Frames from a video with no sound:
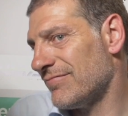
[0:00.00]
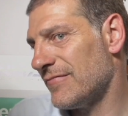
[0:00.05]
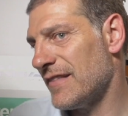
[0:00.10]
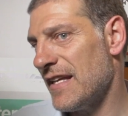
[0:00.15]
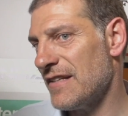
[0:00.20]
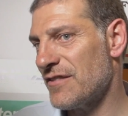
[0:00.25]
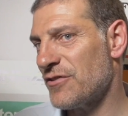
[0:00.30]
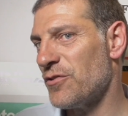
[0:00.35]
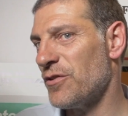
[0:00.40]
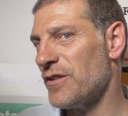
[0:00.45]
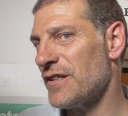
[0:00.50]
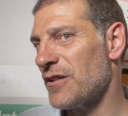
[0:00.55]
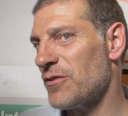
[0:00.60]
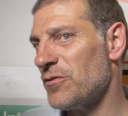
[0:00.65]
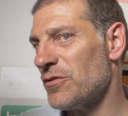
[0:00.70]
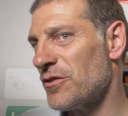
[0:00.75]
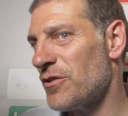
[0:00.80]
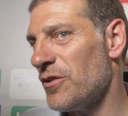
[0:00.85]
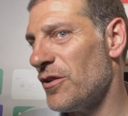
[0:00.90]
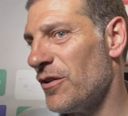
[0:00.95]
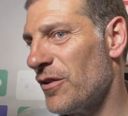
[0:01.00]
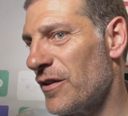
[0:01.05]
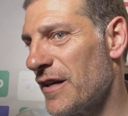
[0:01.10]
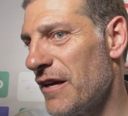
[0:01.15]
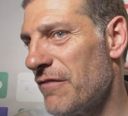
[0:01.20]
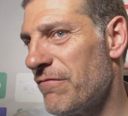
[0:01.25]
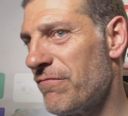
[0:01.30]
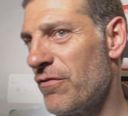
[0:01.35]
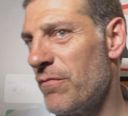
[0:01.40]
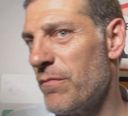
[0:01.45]
they scored a good goal.
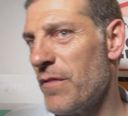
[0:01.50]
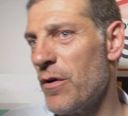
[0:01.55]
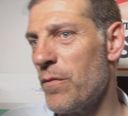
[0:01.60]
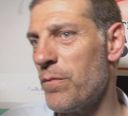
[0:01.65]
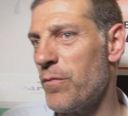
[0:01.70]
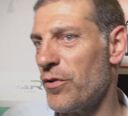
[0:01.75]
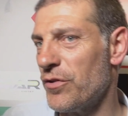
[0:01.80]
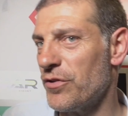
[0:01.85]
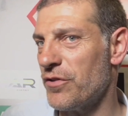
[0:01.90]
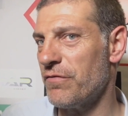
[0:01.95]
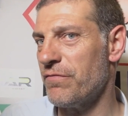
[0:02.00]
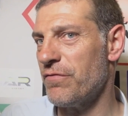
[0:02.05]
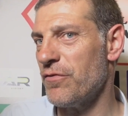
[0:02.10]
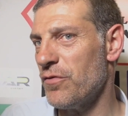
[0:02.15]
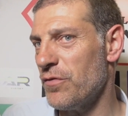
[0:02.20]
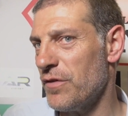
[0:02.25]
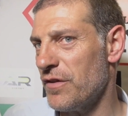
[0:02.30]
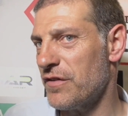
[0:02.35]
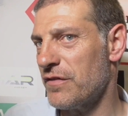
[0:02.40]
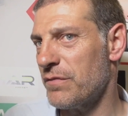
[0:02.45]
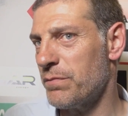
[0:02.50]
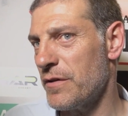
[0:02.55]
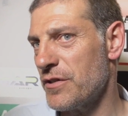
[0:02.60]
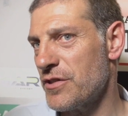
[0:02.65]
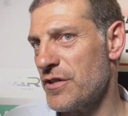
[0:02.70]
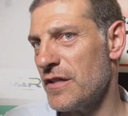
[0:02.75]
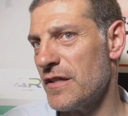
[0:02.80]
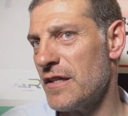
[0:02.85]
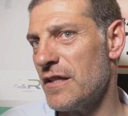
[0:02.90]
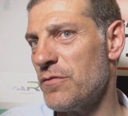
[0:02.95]
Okay, from our point of view,
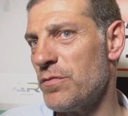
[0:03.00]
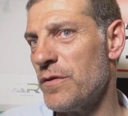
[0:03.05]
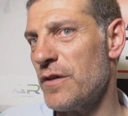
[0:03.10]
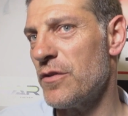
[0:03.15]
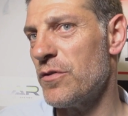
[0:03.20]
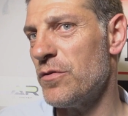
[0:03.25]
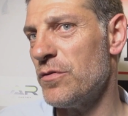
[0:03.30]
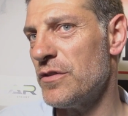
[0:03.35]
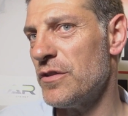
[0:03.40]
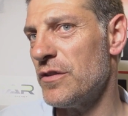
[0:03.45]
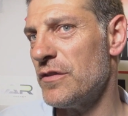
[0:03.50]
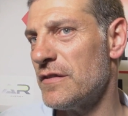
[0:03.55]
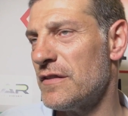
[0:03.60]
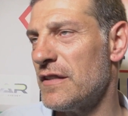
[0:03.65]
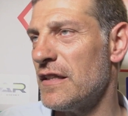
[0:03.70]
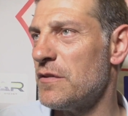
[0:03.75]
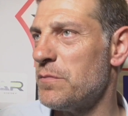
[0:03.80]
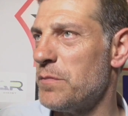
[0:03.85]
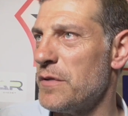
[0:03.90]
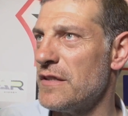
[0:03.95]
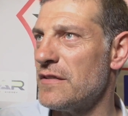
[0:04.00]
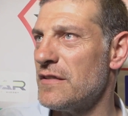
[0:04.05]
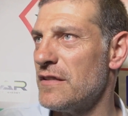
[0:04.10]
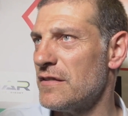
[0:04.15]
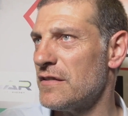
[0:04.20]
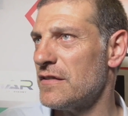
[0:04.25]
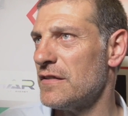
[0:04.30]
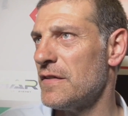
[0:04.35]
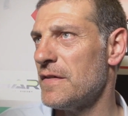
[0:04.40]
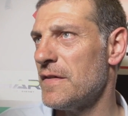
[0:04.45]
especially that we're good on set
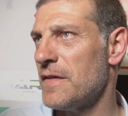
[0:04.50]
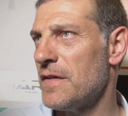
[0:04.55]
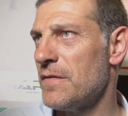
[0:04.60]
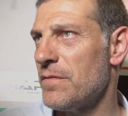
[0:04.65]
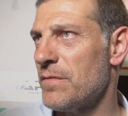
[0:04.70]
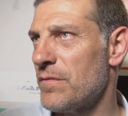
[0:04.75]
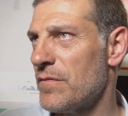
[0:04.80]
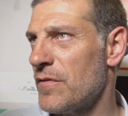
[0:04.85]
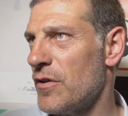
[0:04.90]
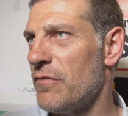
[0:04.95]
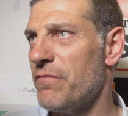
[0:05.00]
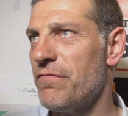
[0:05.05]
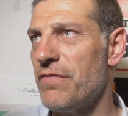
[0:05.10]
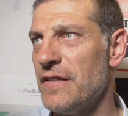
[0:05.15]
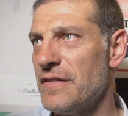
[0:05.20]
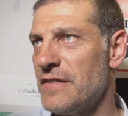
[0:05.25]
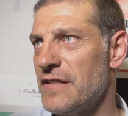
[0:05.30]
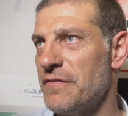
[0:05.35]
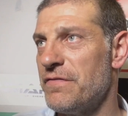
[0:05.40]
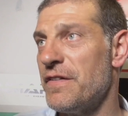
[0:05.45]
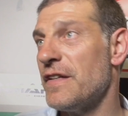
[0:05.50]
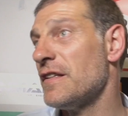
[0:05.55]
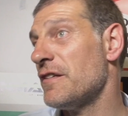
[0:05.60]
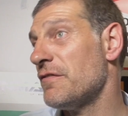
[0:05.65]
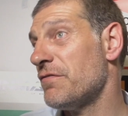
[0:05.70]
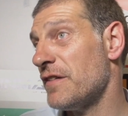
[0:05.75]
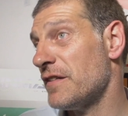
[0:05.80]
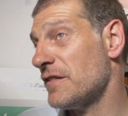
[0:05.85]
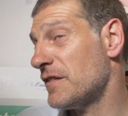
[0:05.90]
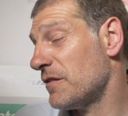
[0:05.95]
pieces, offensive and
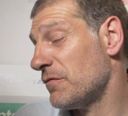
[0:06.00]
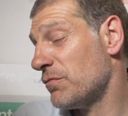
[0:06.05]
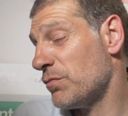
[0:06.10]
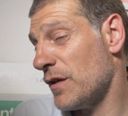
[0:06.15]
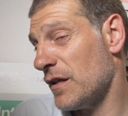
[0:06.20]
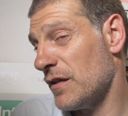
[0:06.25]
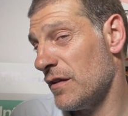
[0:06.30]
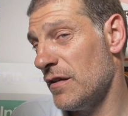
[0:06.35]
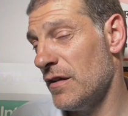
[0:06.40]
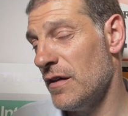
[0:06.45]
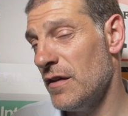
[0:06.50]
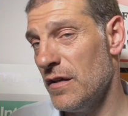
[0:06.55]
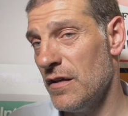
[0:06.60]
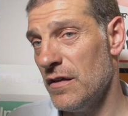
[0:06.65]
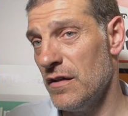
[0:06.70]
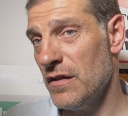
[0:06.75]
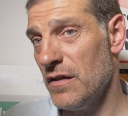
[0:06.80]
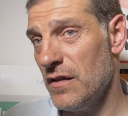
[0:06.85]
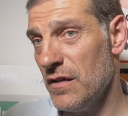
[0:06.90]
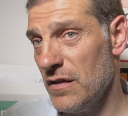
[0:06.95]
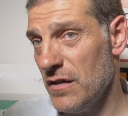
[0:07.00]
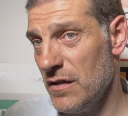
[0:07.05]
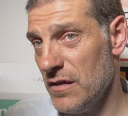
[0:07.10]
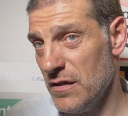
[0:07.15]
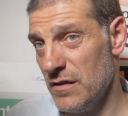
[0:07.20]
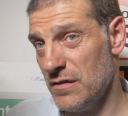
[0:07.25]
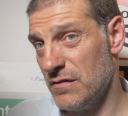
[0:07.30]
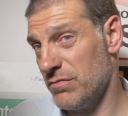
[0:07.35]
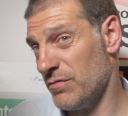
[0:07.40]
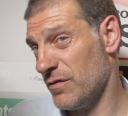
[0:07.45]
defensive one.
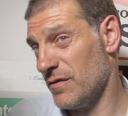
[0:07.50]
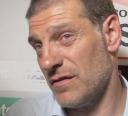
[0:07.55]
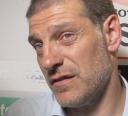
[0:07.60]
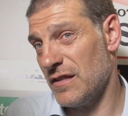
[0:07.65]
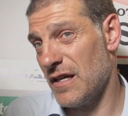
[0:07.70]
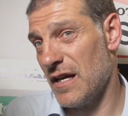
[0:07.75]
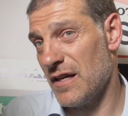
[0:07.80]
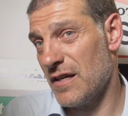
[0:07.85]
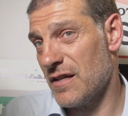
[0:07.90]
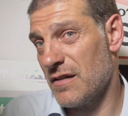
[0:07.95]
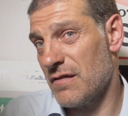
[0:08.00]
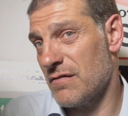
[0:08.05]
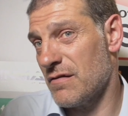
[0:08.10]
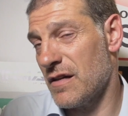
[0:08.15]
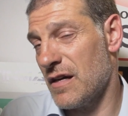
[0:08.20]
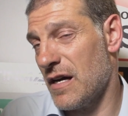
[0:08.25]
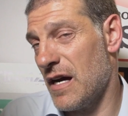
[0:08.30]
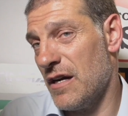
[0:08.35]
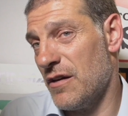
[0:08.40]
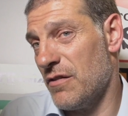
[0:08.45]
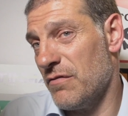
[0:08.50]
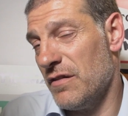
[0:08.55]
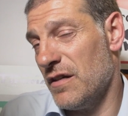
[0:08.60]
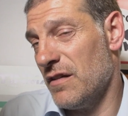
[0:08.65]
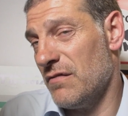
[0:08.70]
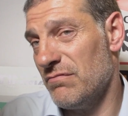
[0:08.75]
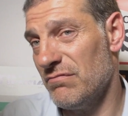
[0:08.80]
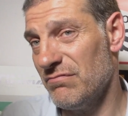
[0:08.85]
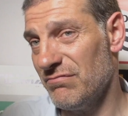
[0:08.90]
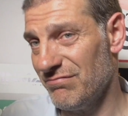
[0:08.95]
It was like kind of a